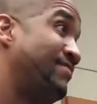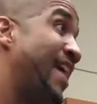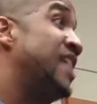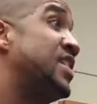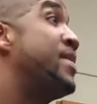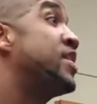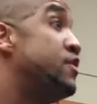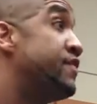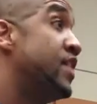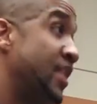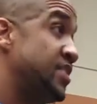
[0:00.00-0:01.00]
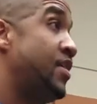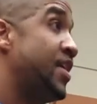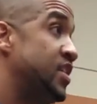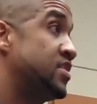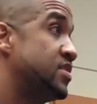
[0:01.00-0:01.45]
How does that make you feel as an
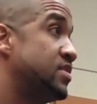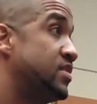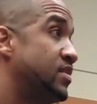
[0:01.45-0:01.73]
audience?